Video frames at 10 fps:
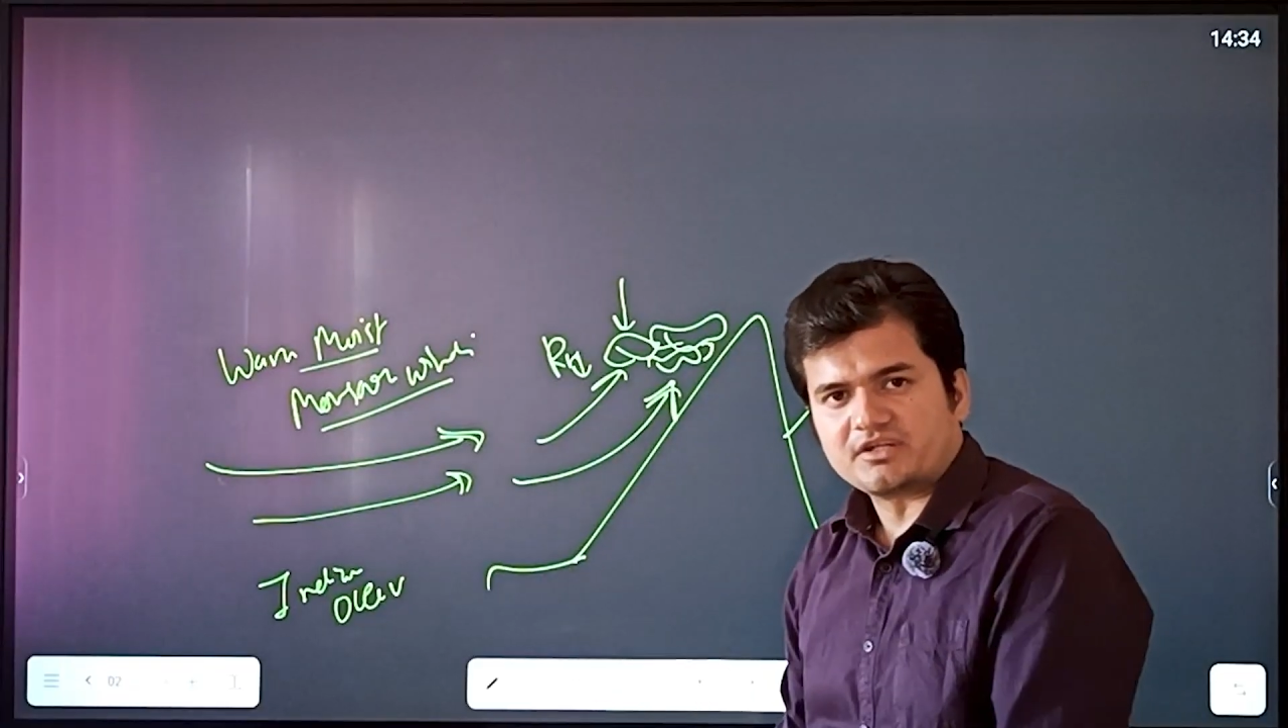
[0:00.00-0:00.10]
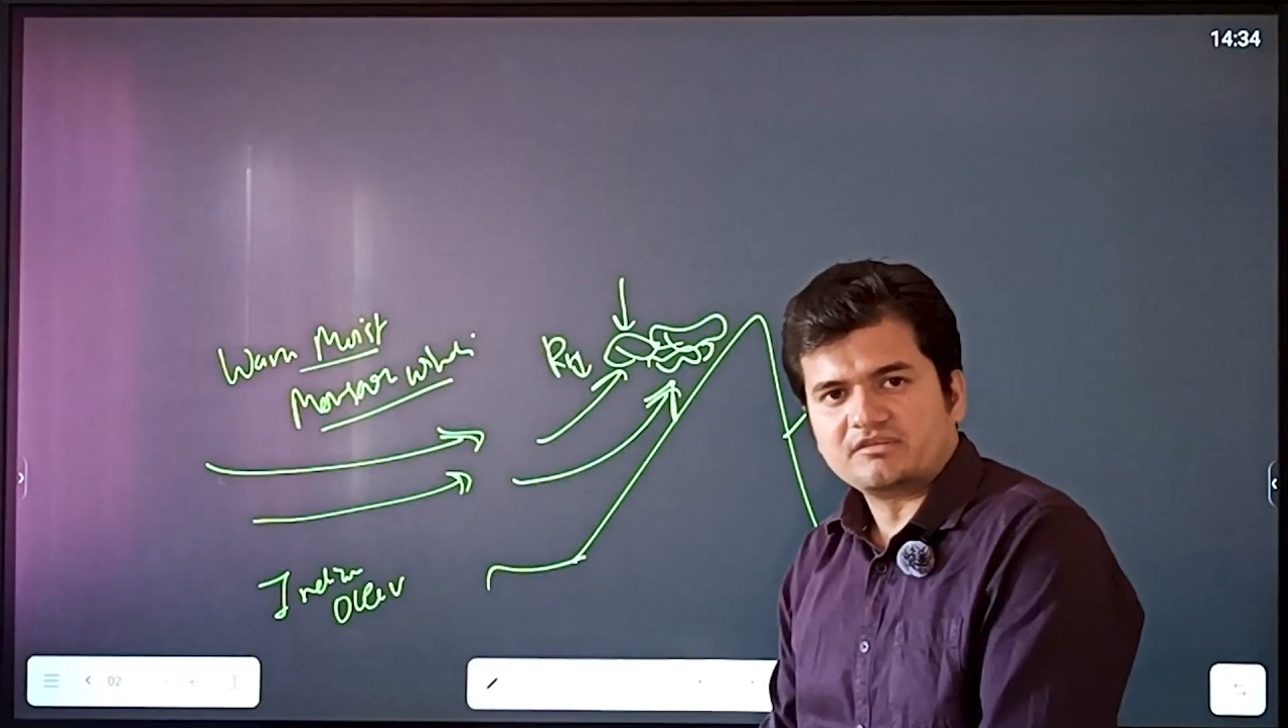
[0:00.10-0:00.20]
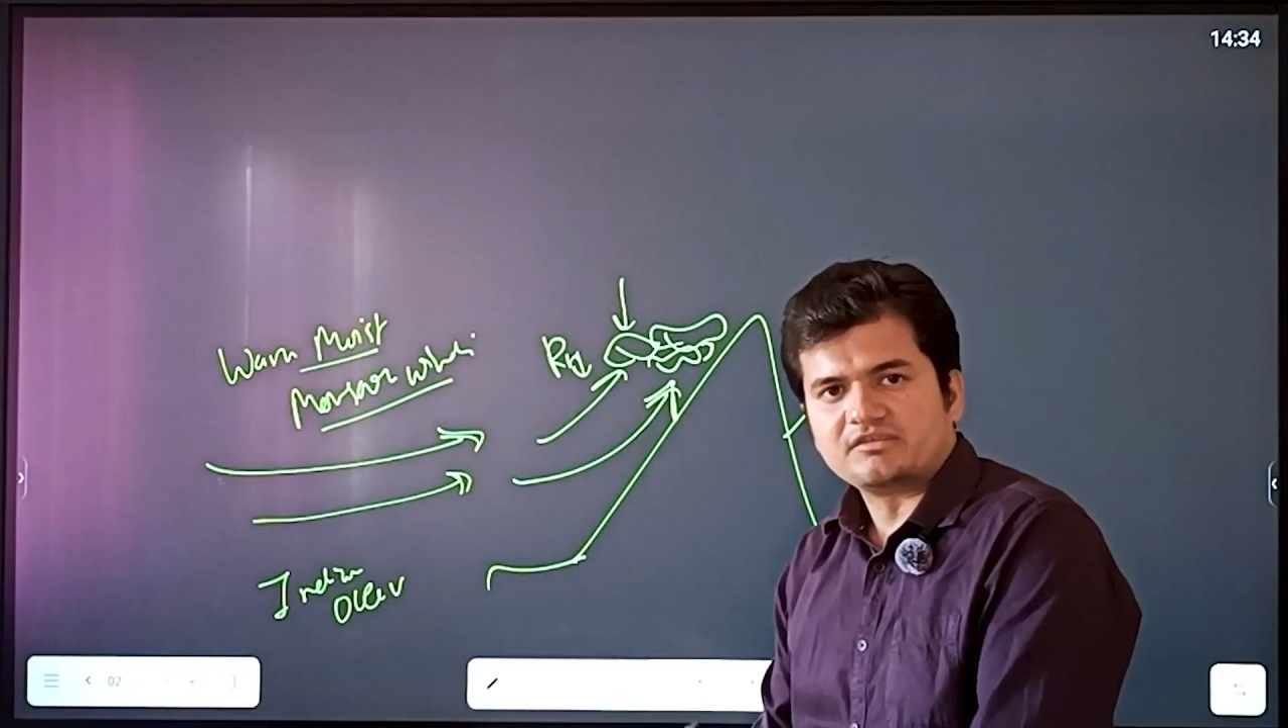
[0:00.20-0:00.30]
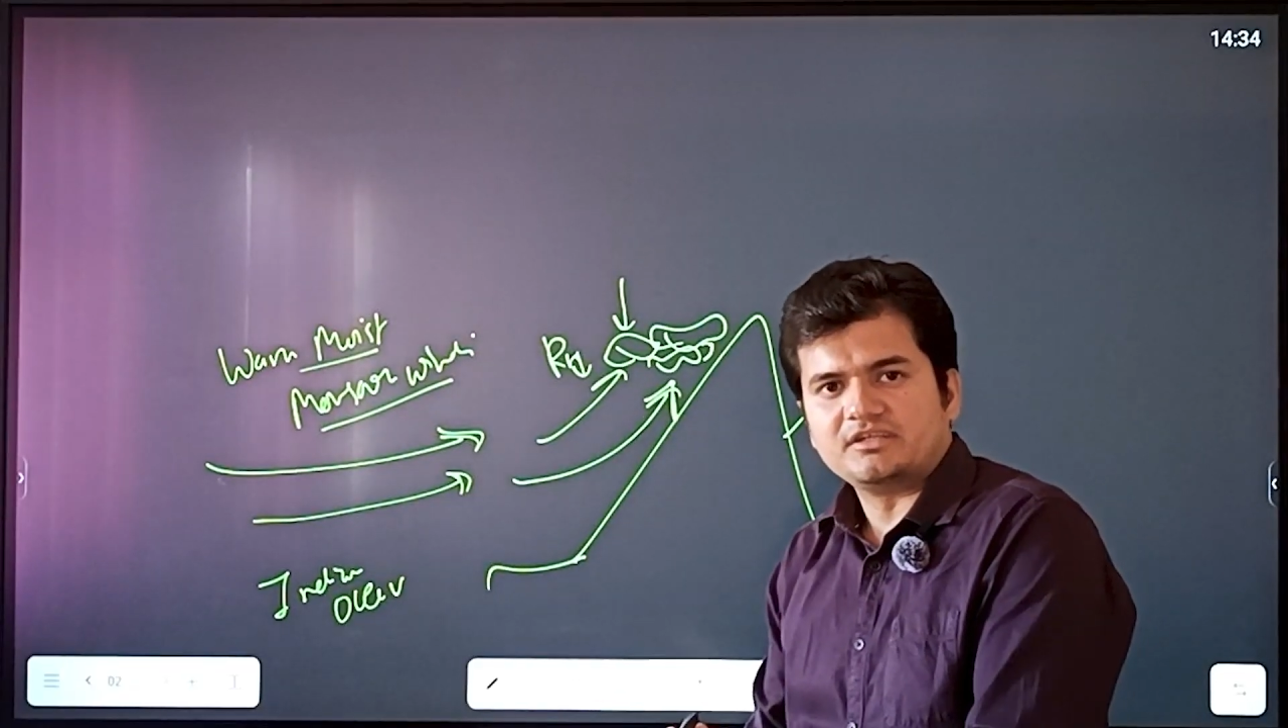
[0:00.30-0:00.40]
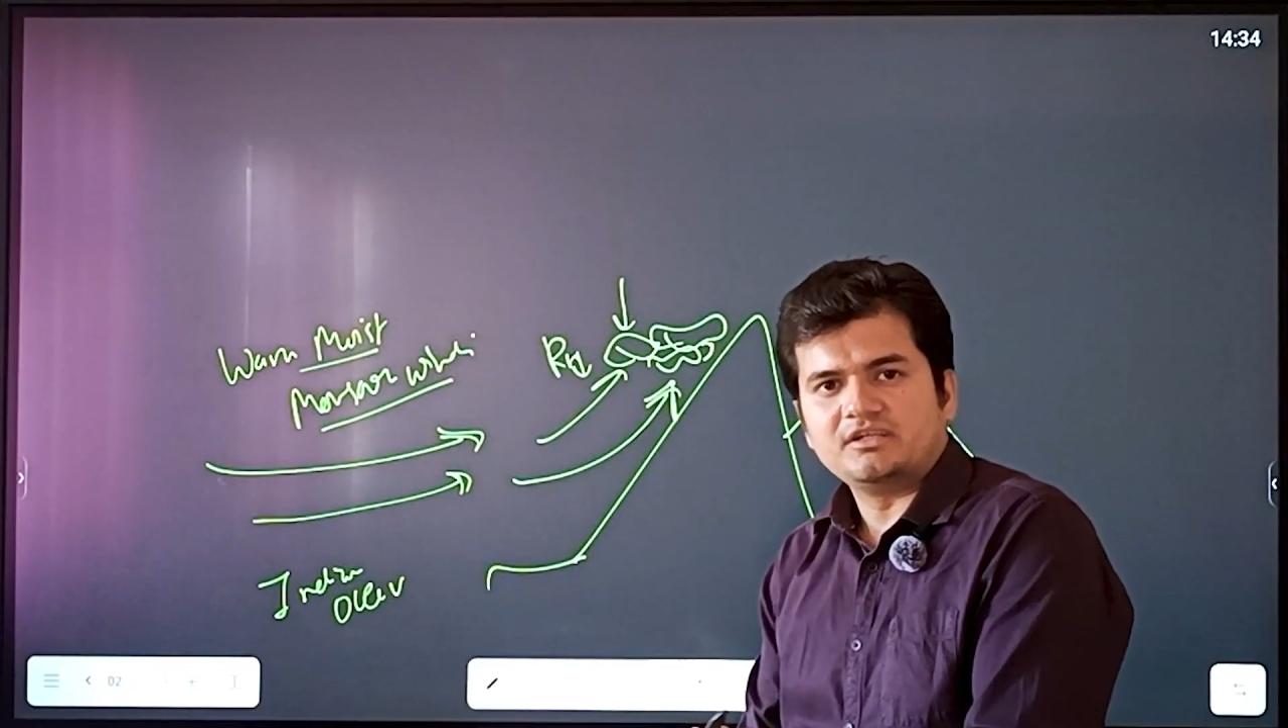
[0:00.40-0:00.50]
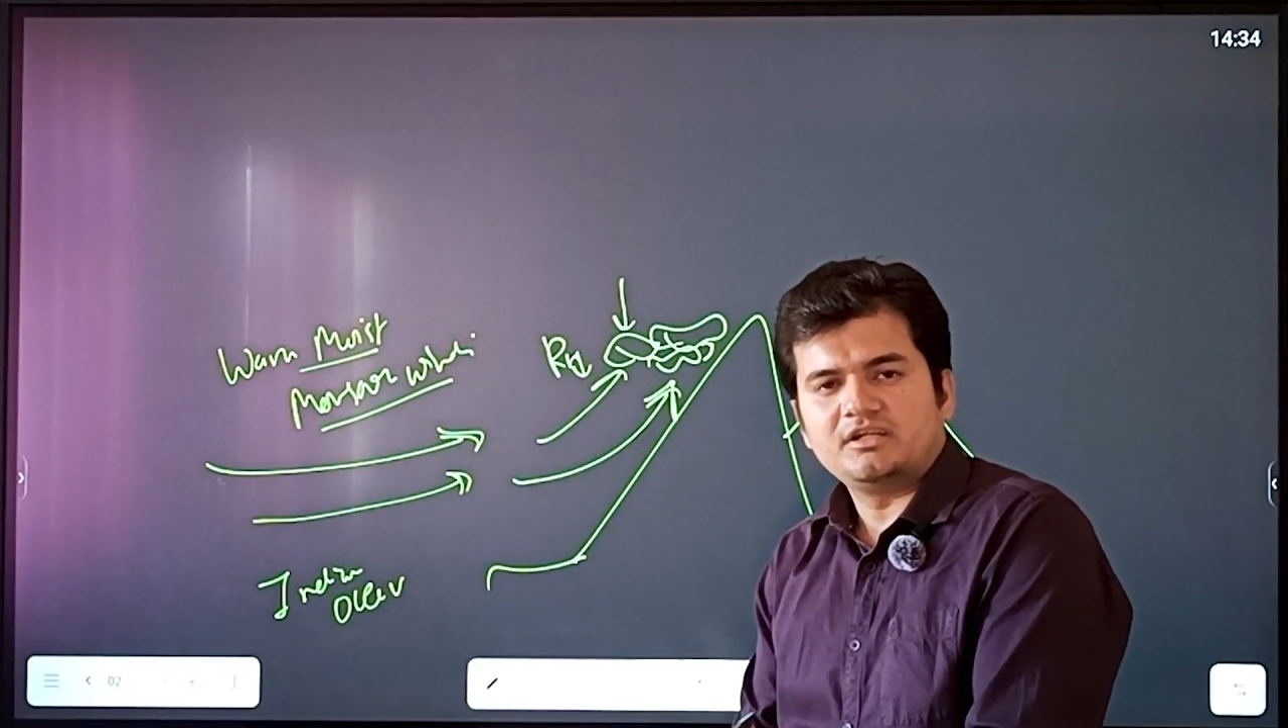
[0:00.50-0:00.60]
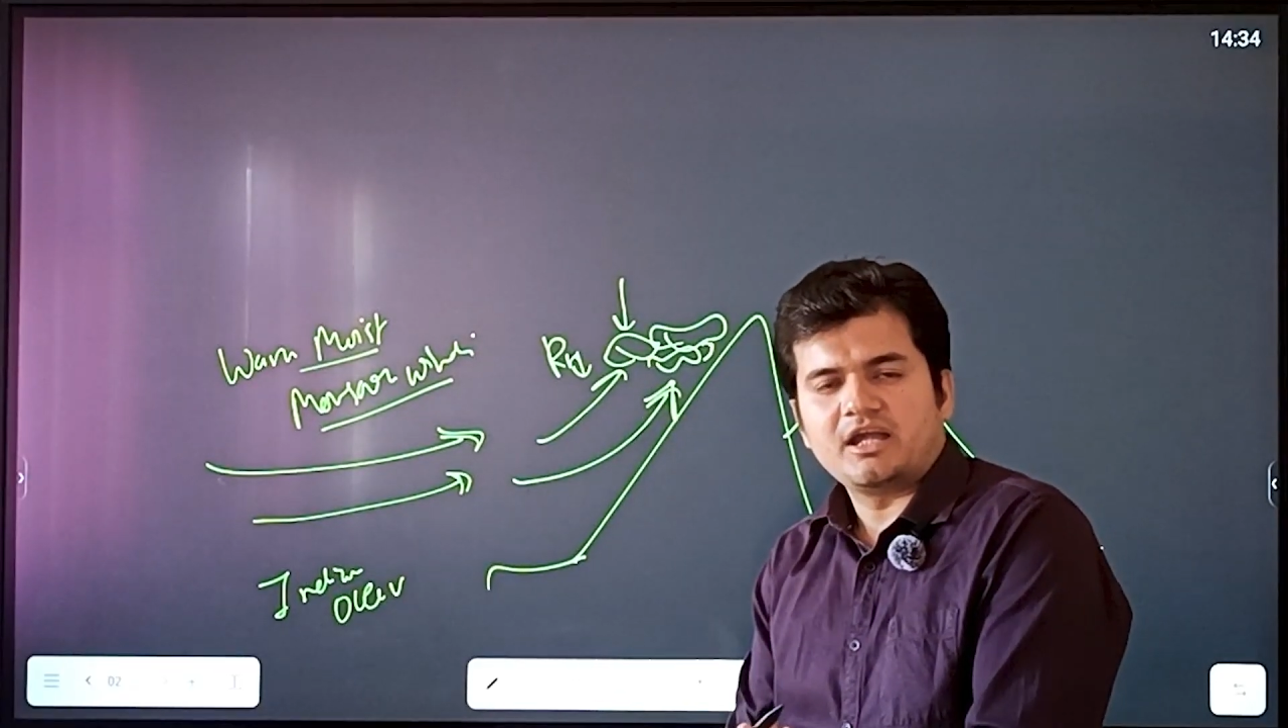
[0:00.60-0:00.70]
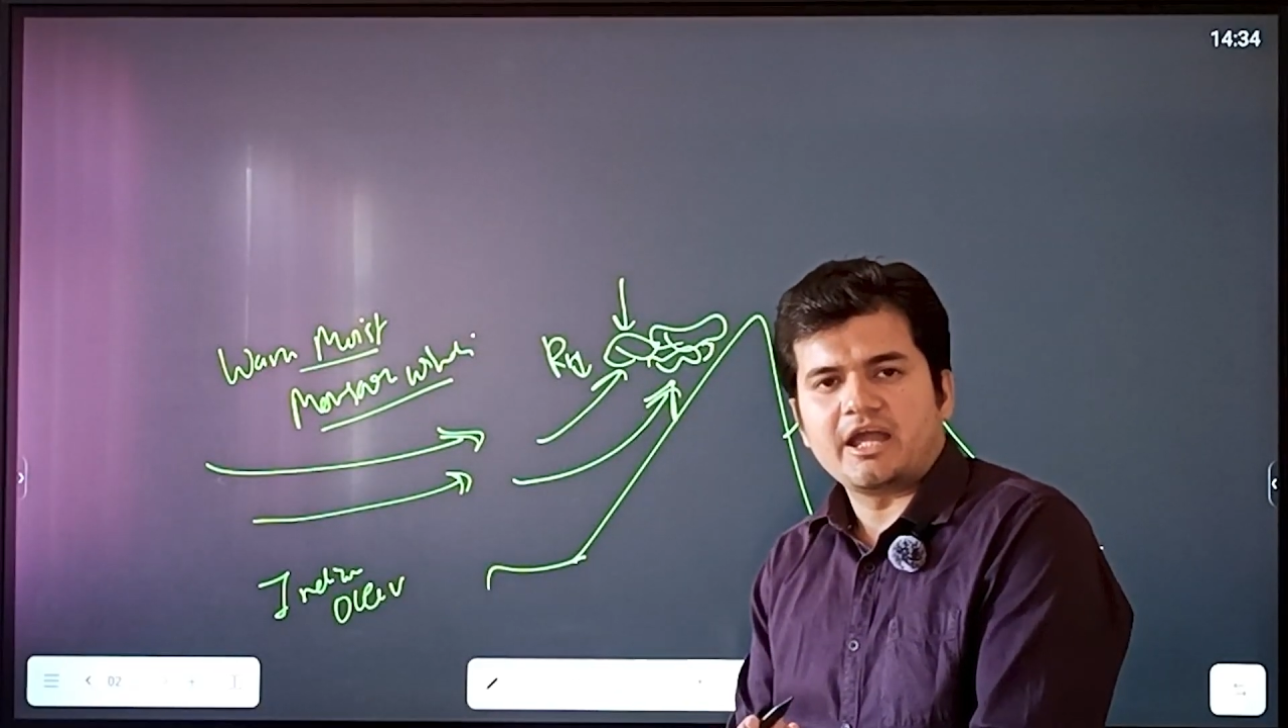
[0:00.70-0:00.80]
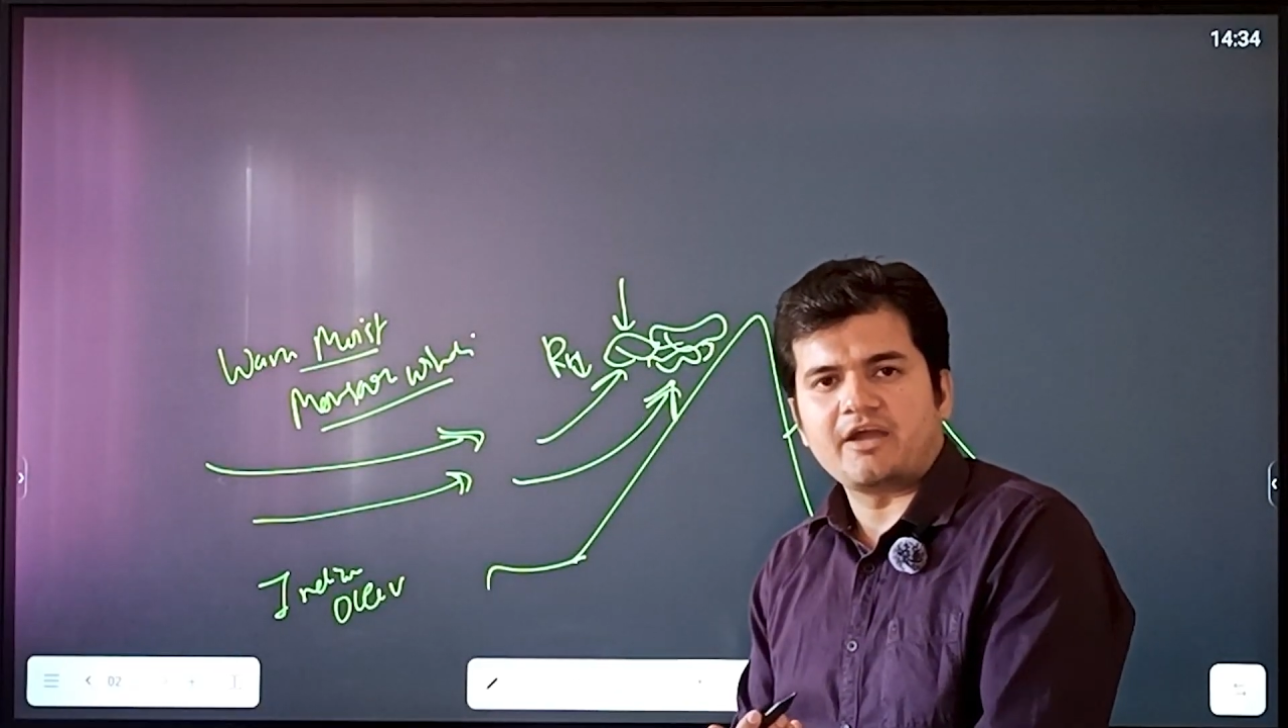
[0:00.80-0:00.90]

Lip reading: we can see